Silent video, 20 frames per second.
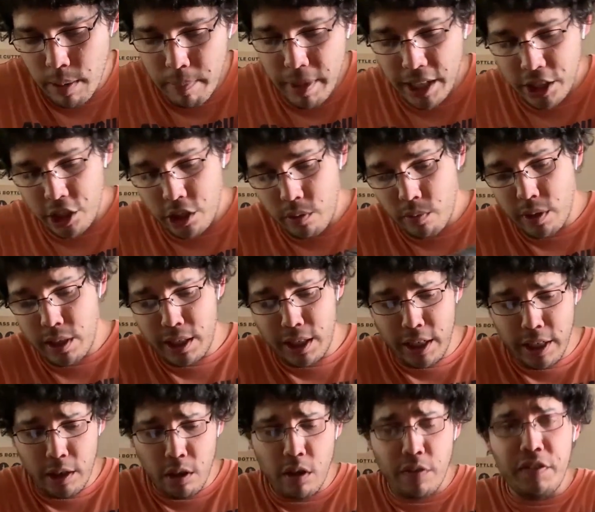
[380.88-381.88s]
I'm actually going
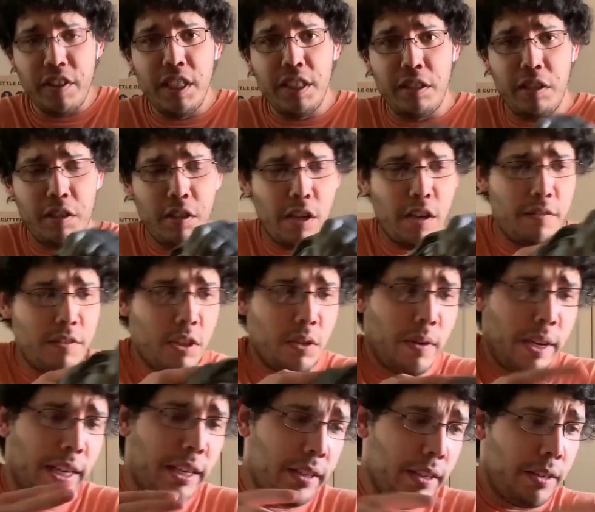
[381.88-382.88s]
to take off these gloves
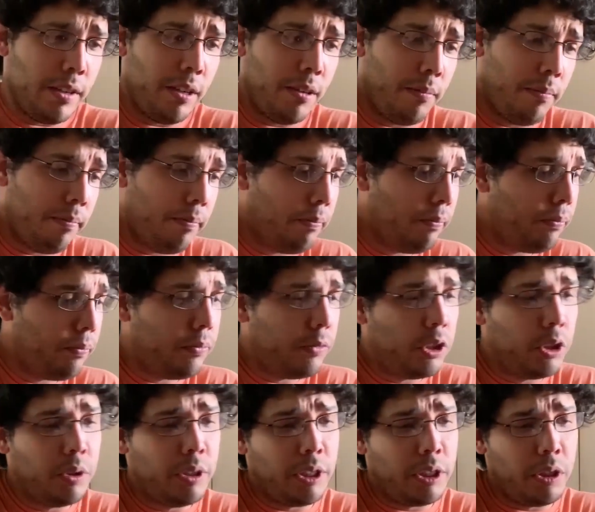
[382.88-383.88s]
so I can
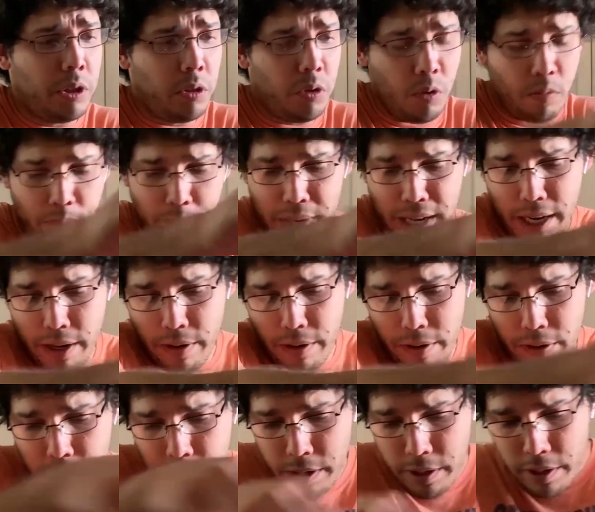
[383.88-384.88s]
do this a little
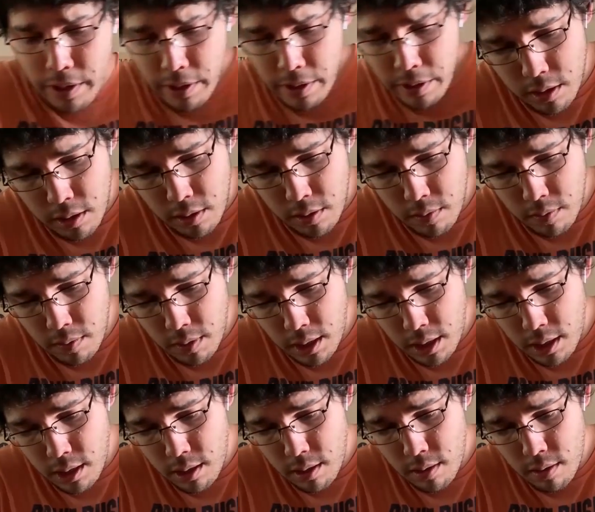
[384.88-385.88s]
better.
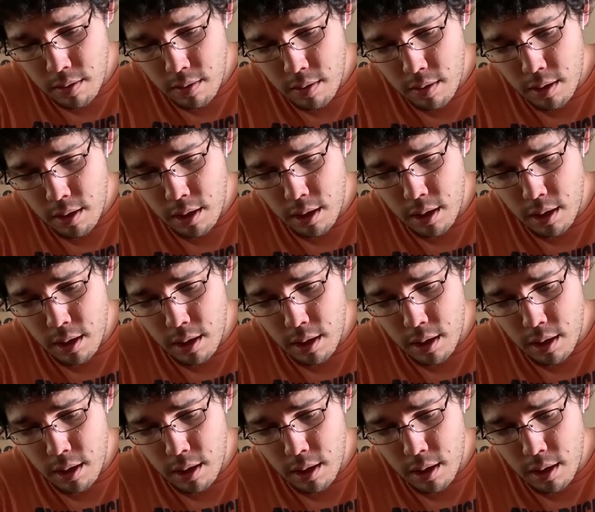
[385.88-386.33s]
Here.